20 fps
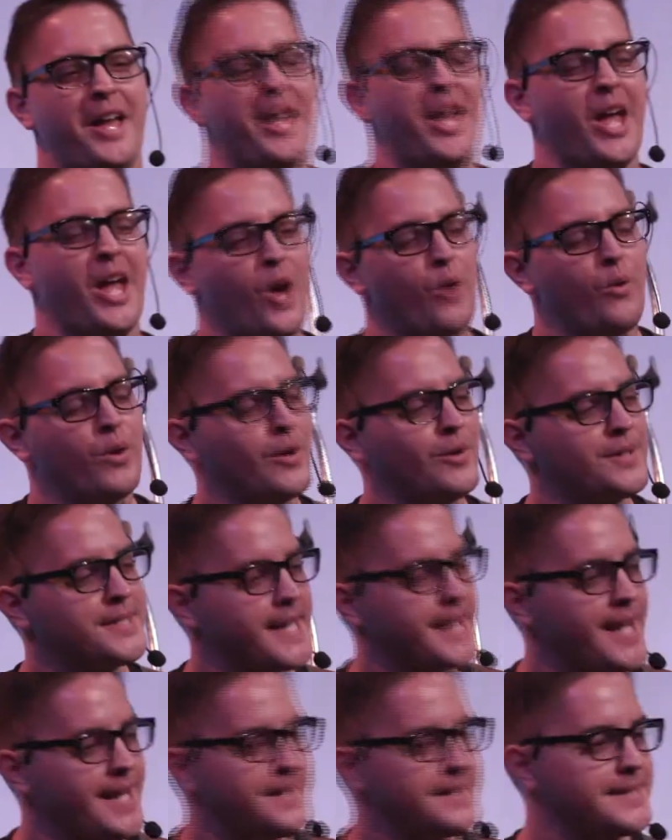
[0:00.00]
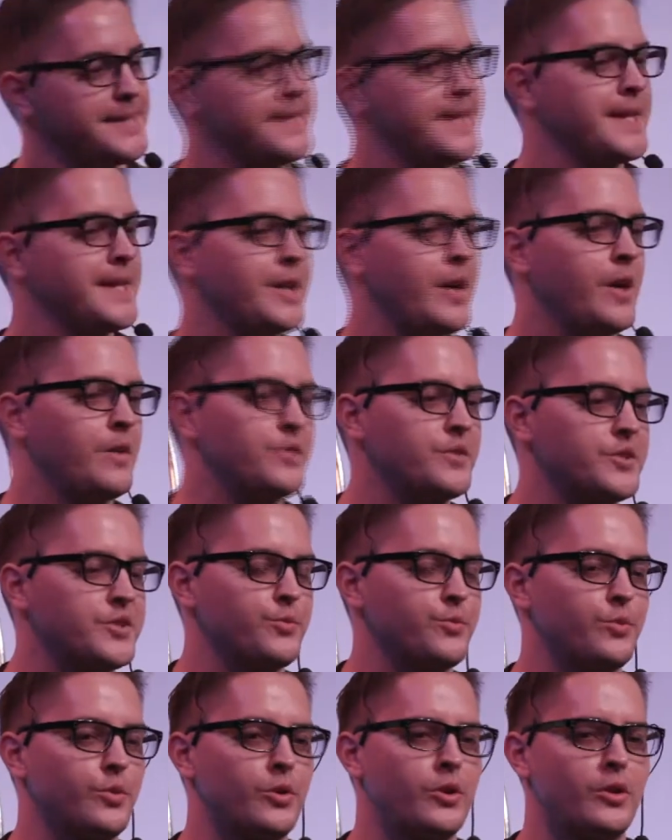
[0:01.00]
When I was asked to take on this
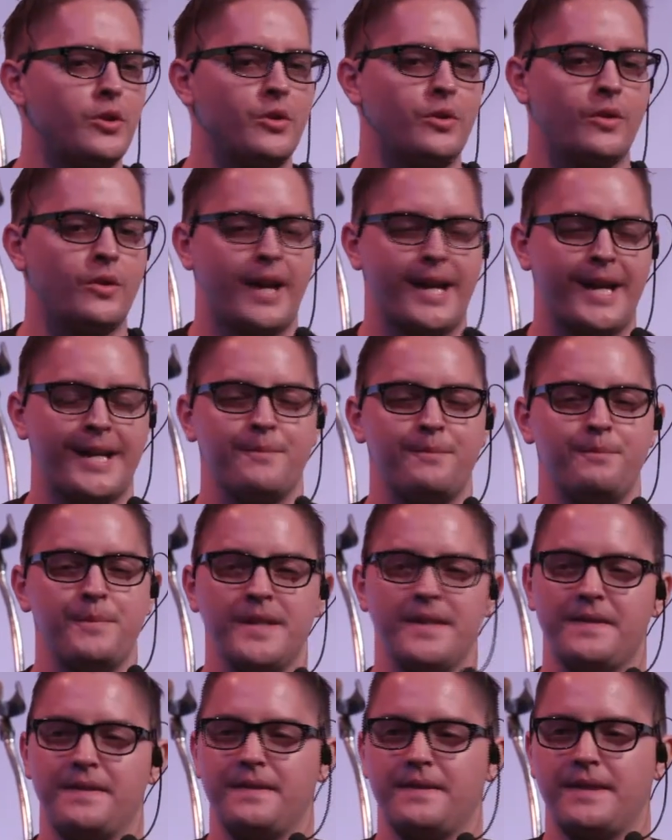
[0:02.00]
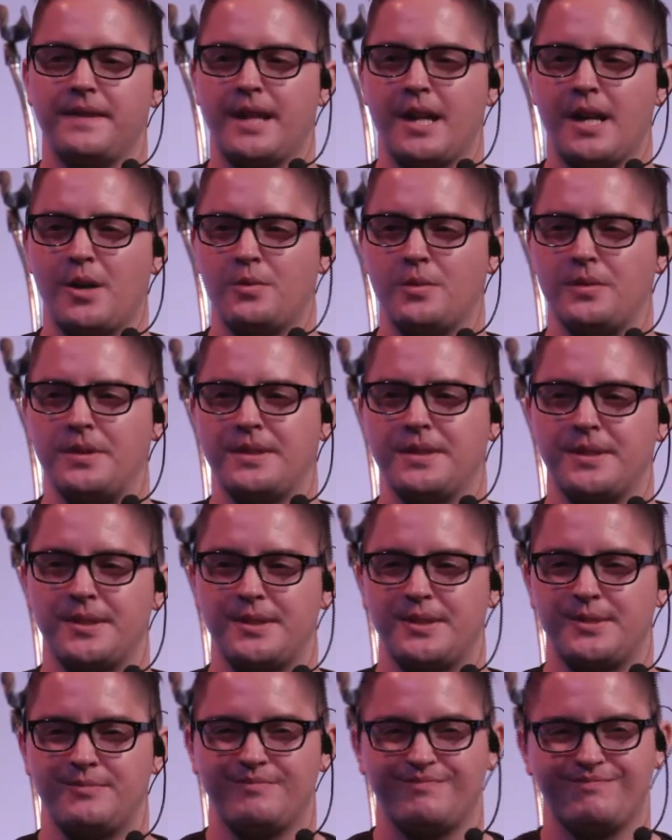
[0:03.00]
role, I admit that I was
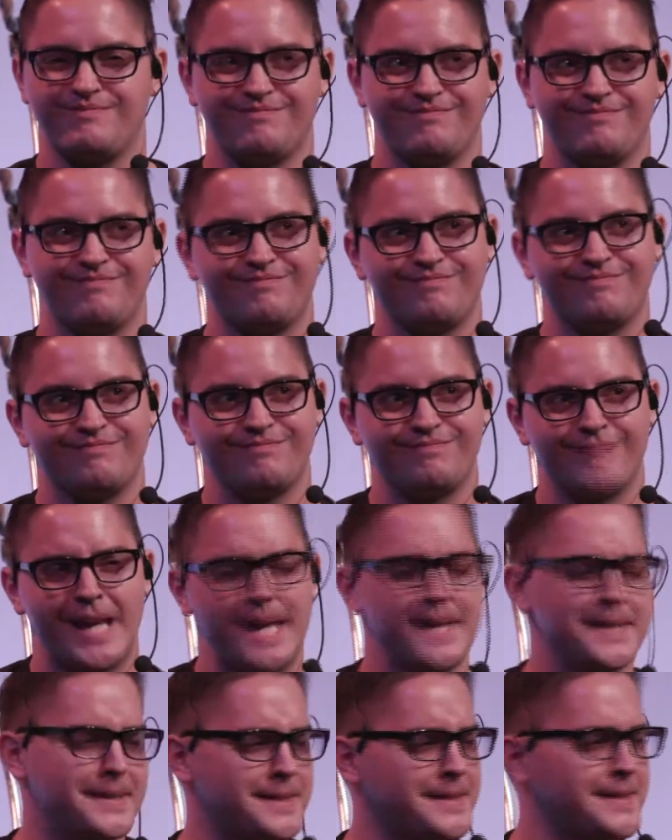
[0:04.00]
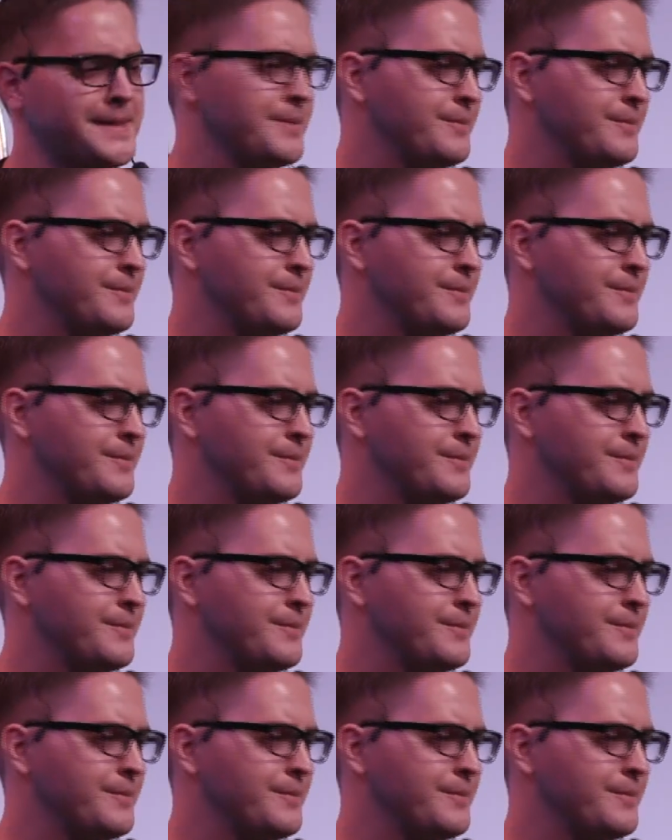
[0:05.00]
hesitant.